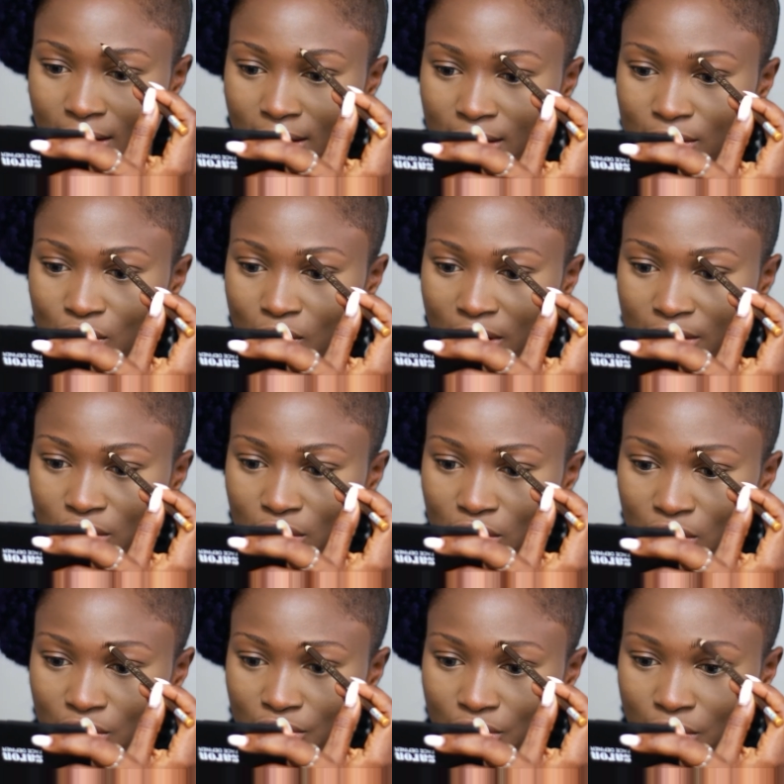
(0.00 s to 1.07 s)
And so I
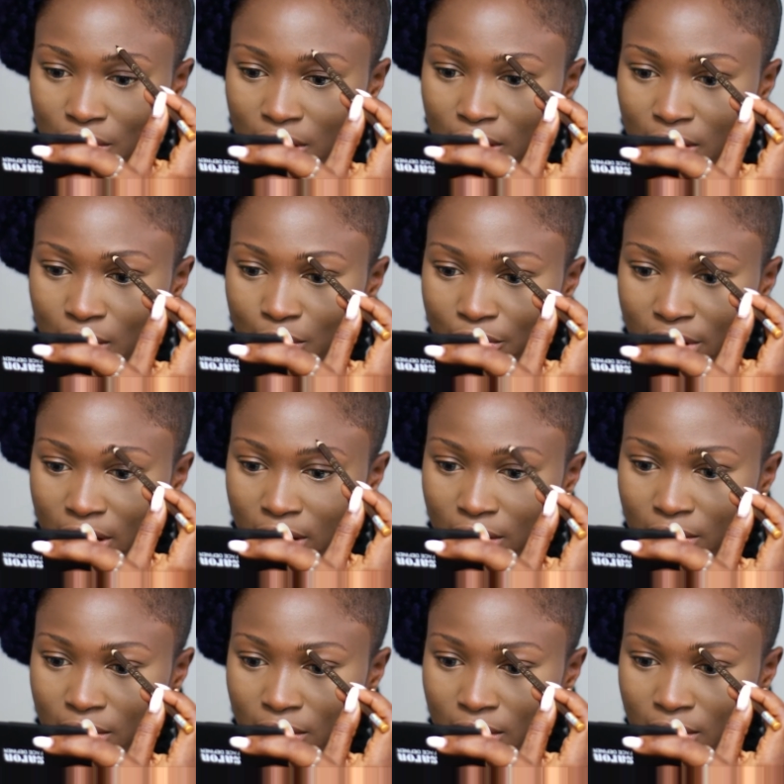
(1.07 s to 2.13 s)
just stroke in the
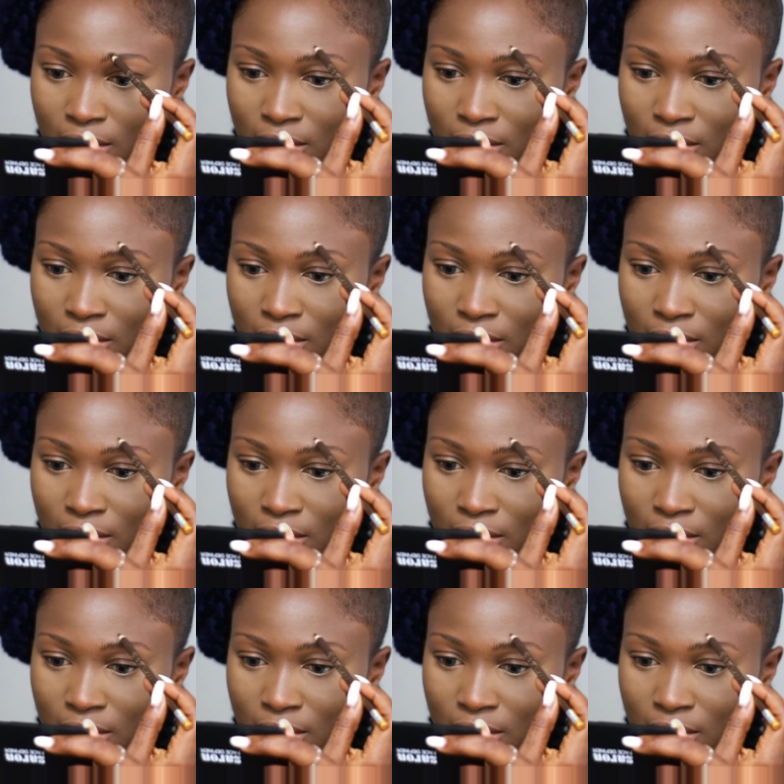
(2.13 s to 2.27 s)
brow